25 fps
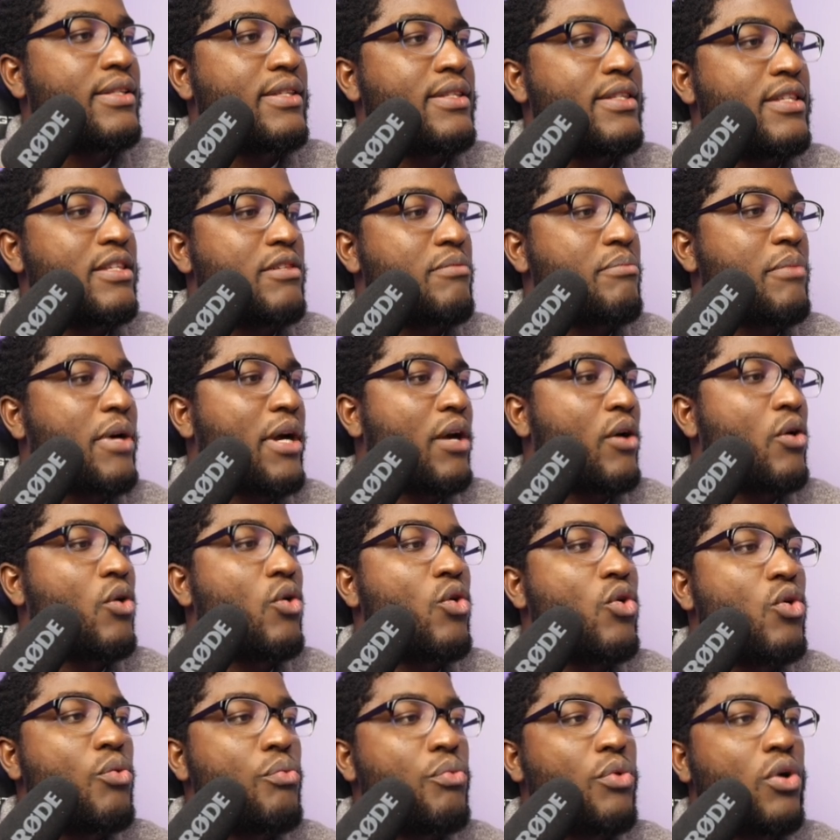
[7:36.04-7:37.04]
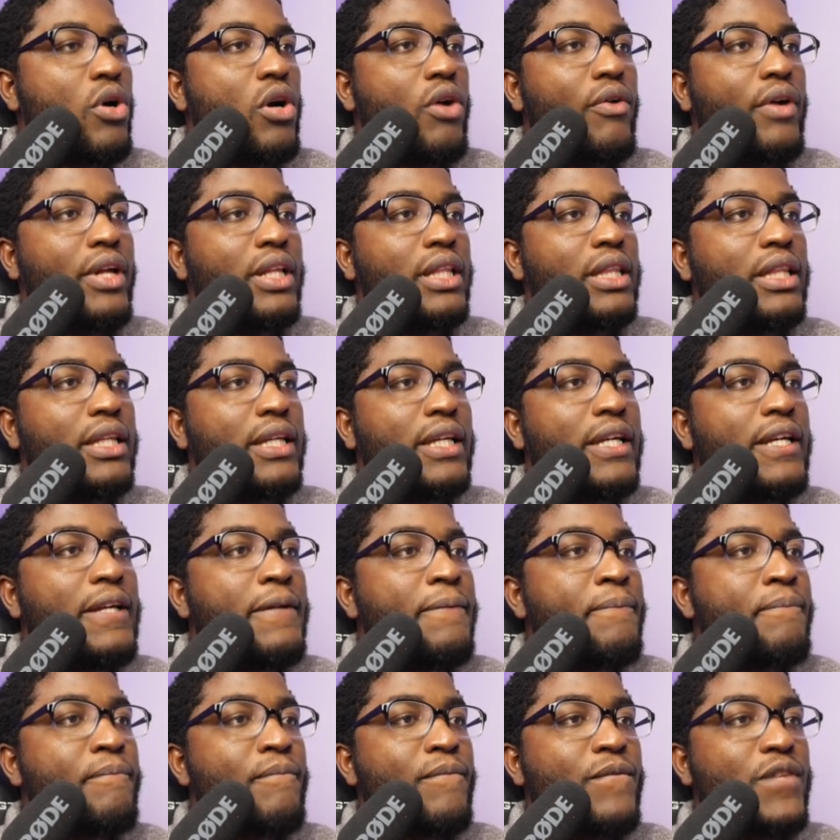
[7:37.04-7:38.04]
this is my home currently.
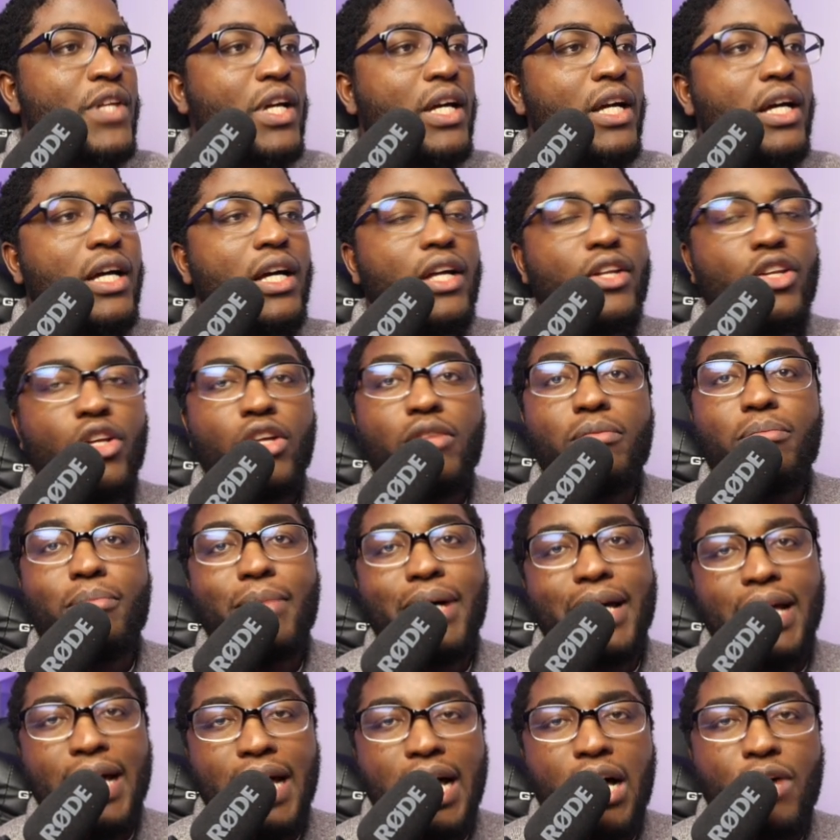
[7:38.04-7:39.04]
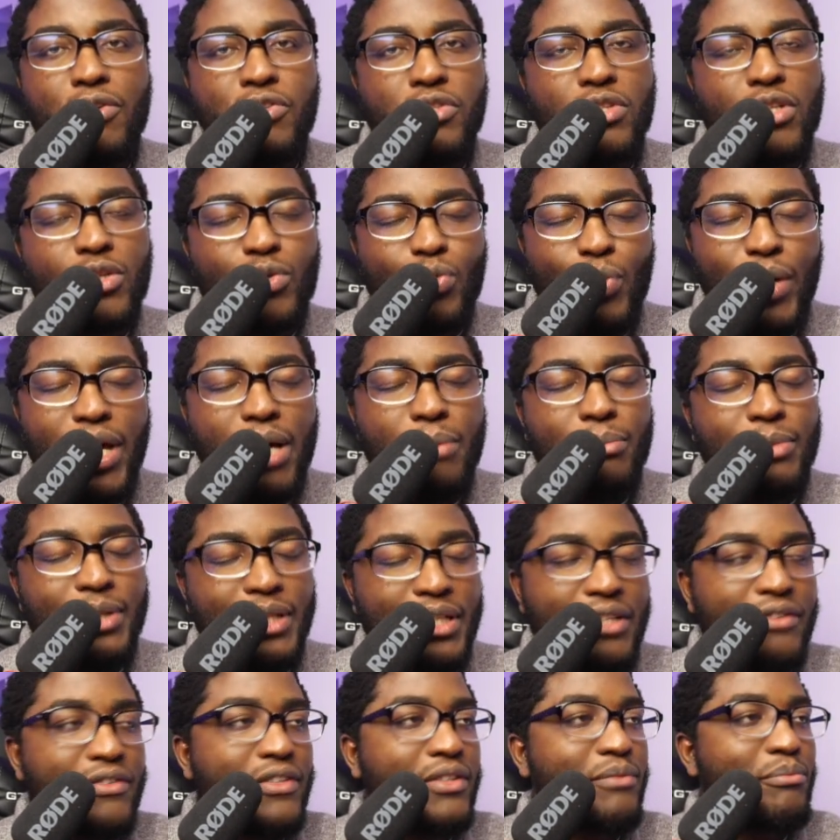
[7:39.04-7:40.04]
Uh, not my house, not where I'm
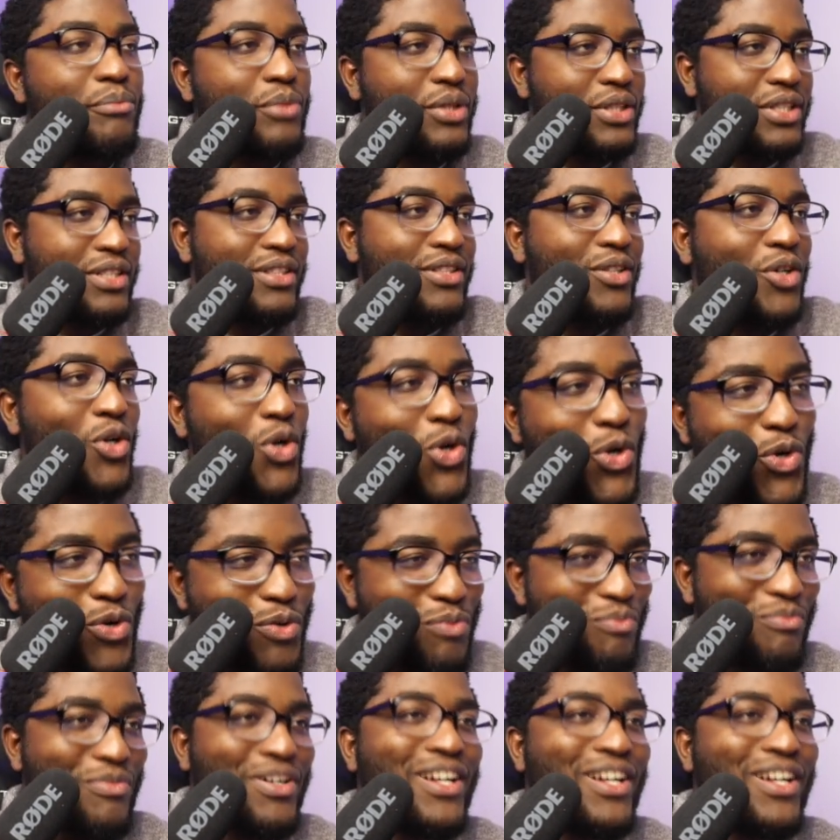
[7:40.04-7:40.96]
living, but the home,